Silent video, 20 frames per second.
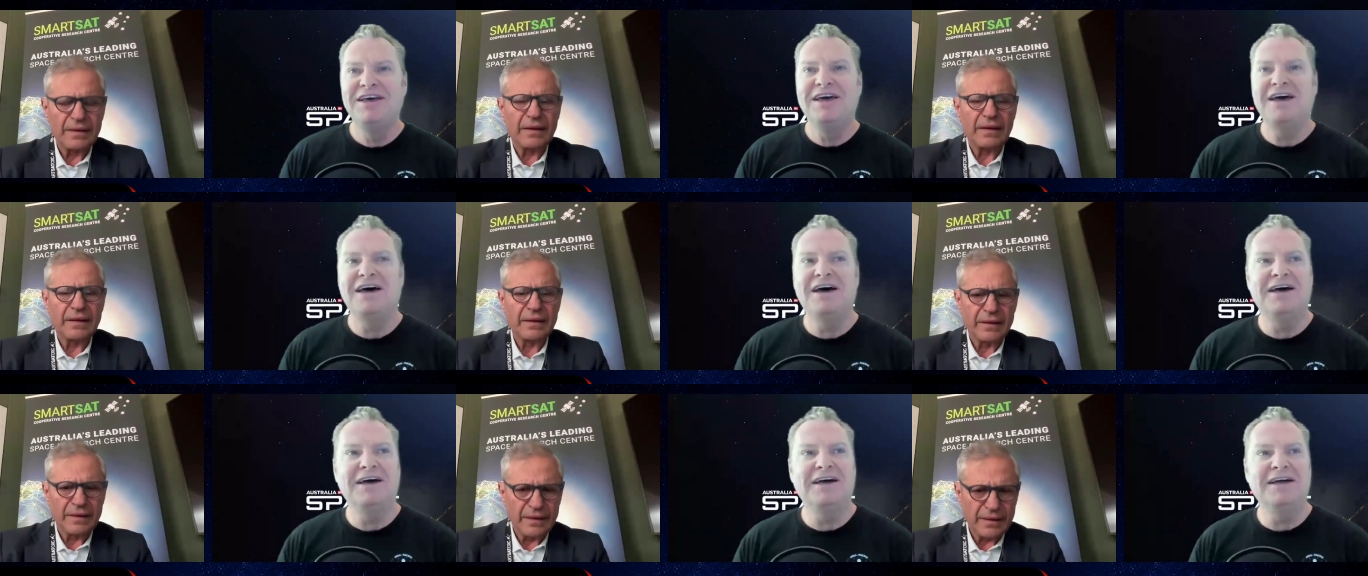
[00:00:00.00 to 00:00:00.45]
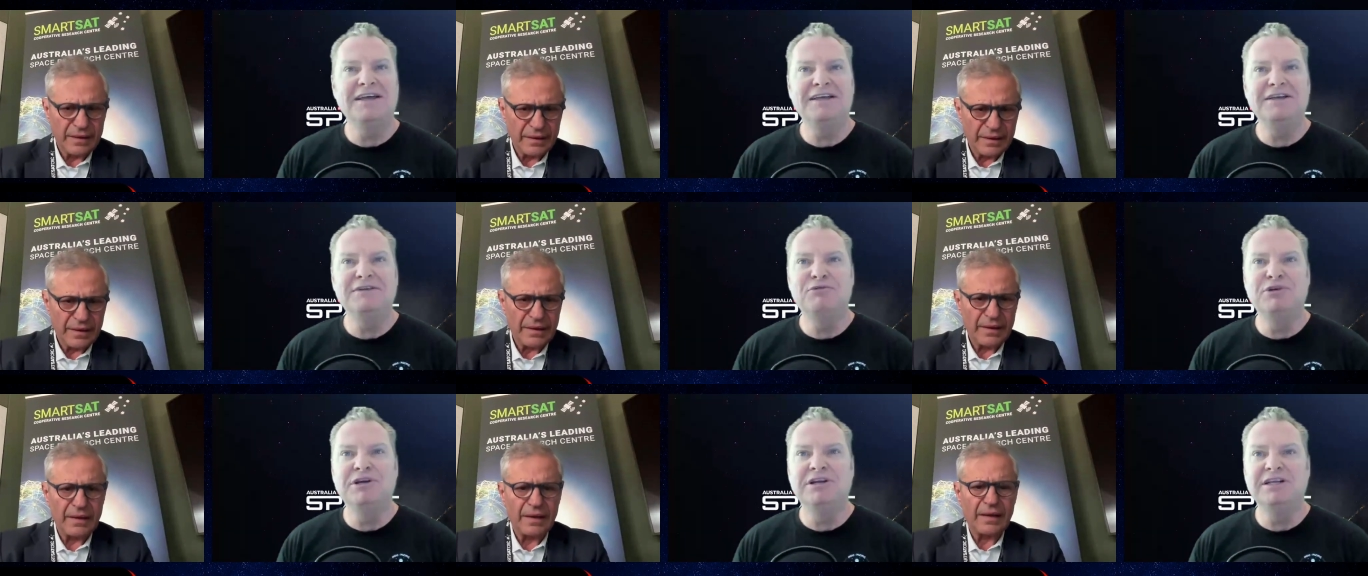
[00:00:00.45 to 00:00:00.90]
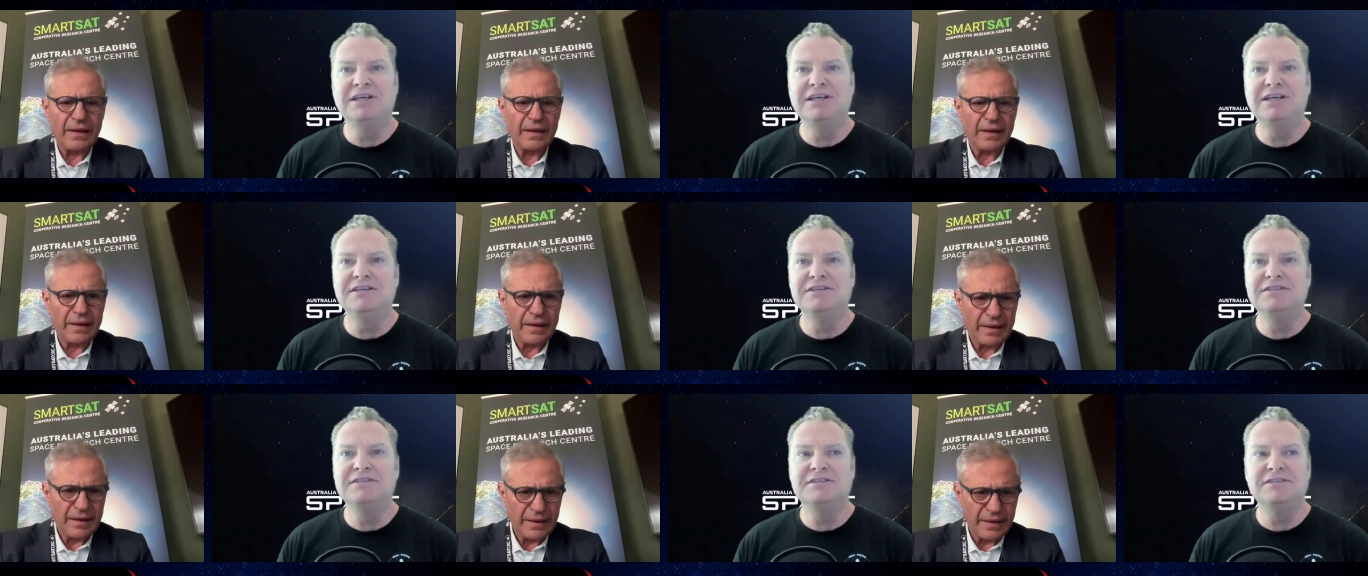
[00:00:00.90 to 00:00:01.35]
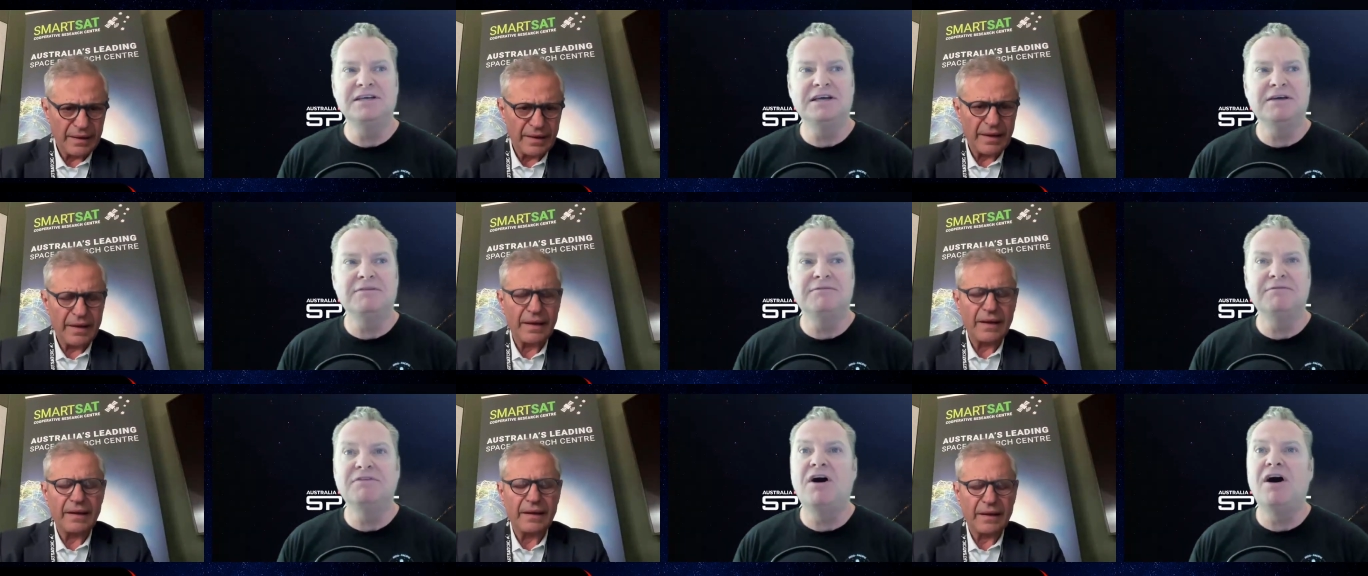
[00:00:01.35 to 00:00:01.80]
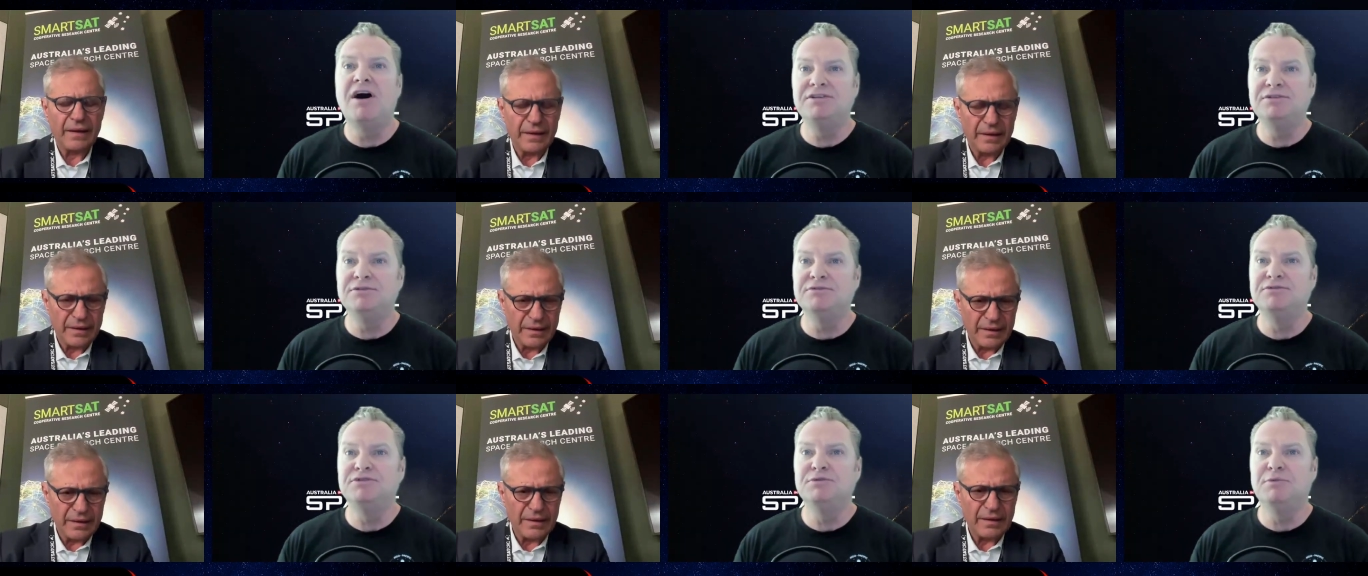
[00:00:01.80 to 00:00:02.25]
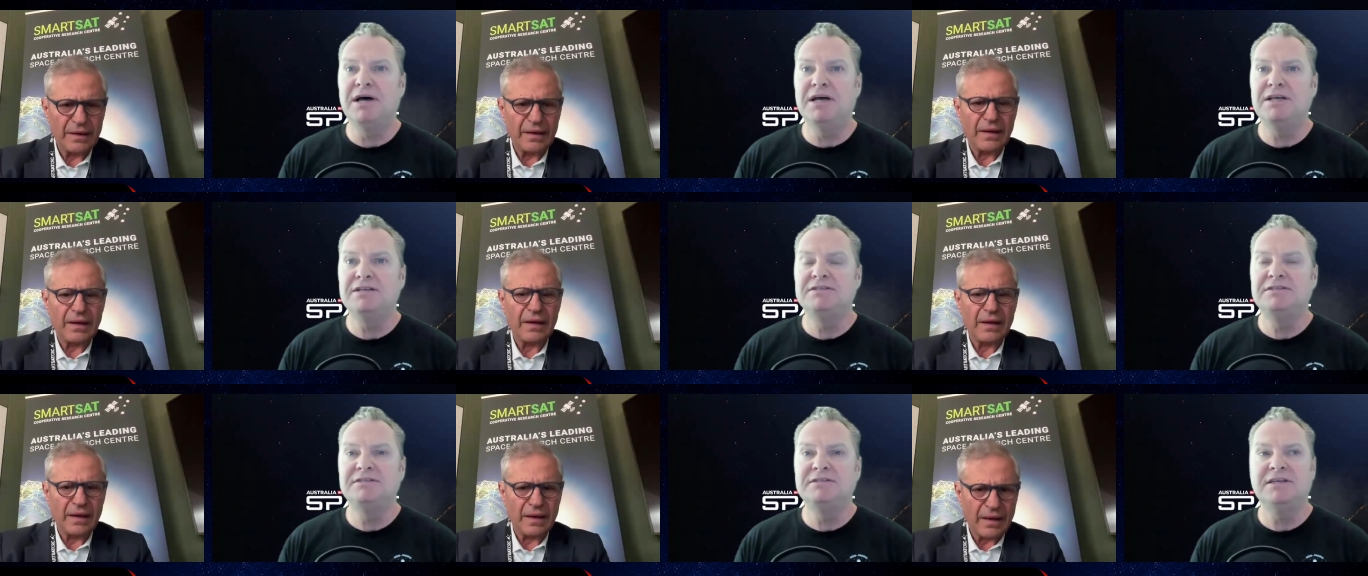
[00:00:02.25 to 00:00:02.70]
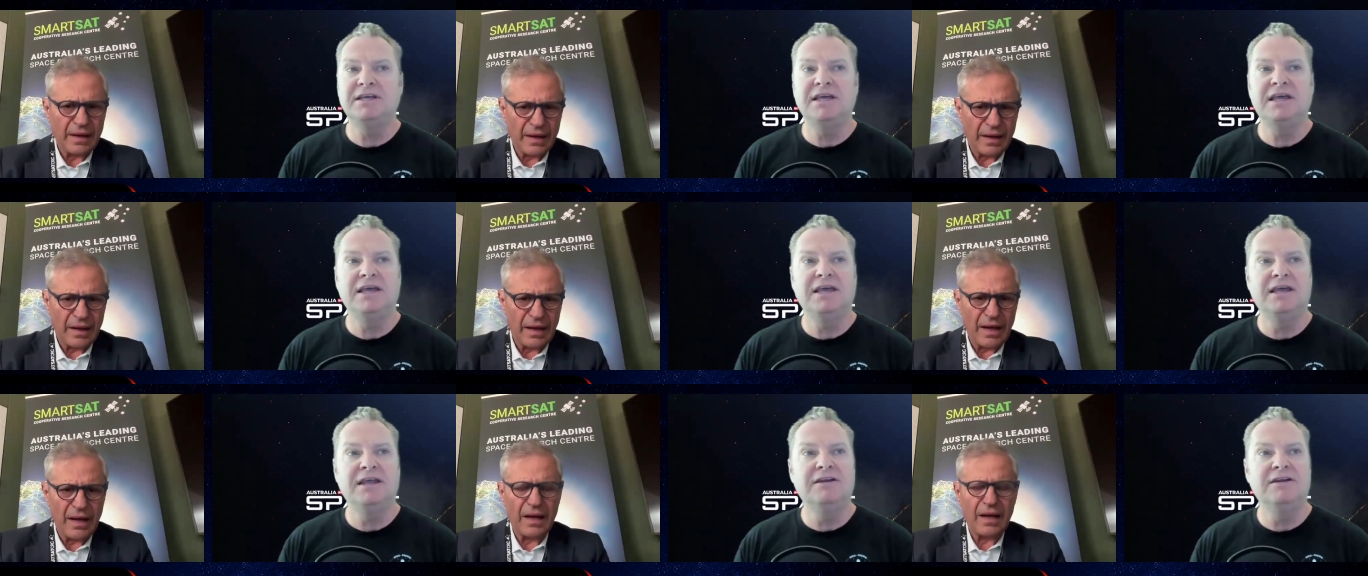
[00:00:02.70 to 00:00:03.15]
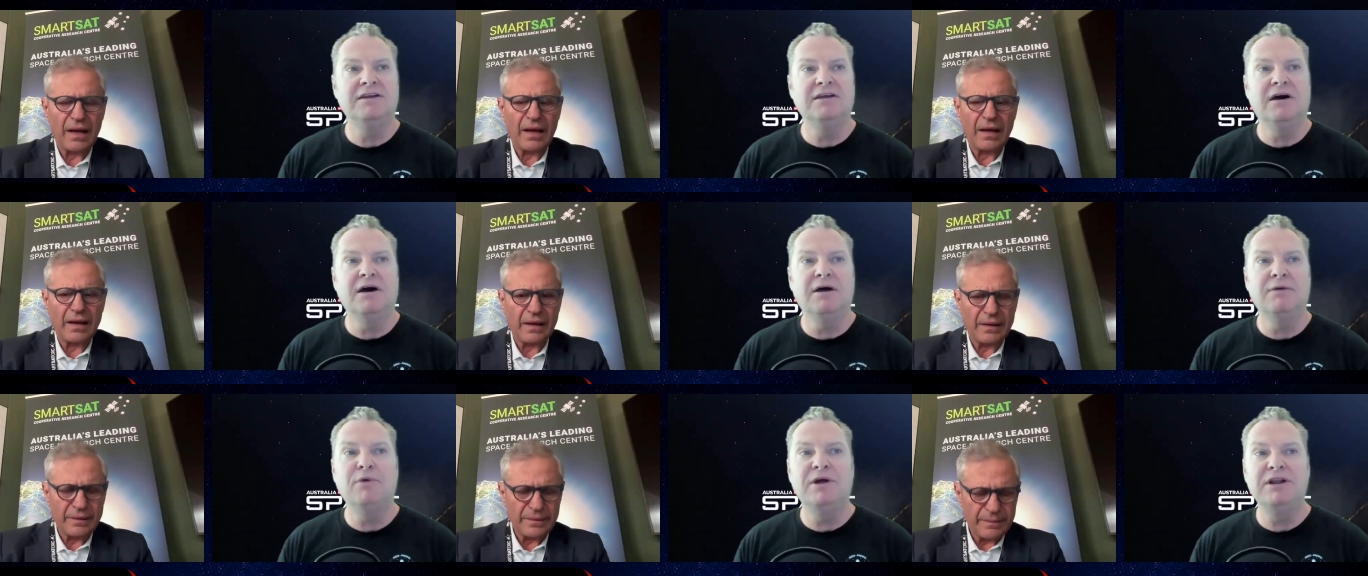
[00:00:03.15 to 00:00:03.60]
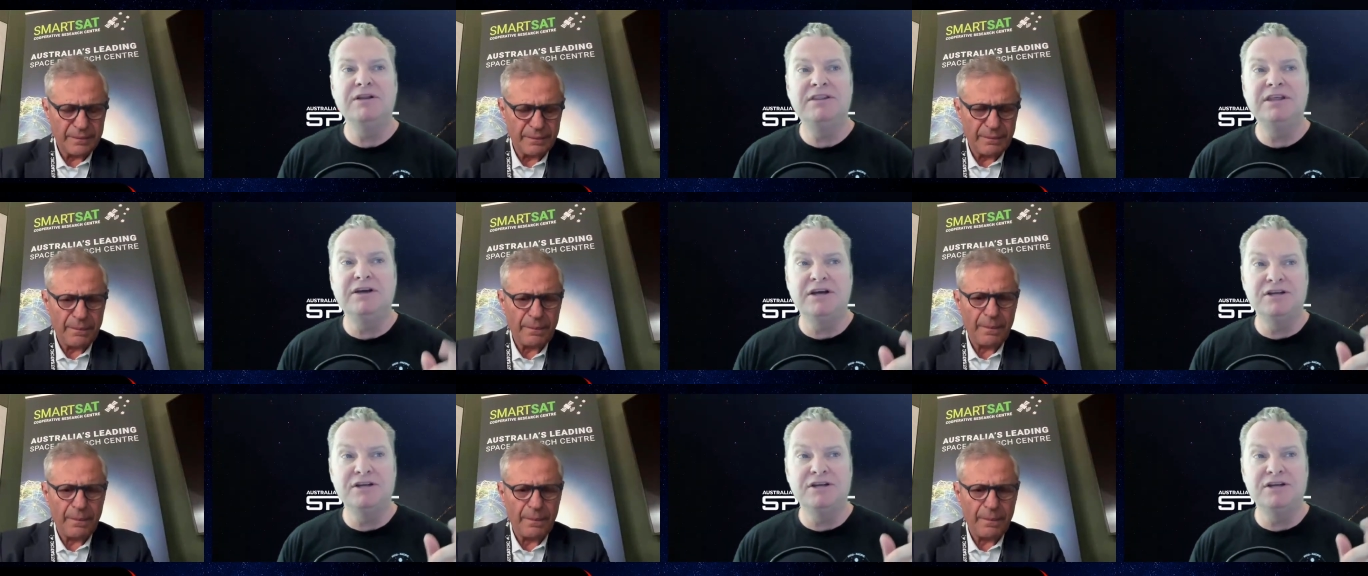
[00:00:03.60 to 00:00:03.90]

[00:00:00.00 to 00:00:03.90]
Speaker 1: Uh, it really is uh, vital to us. And I, one thing I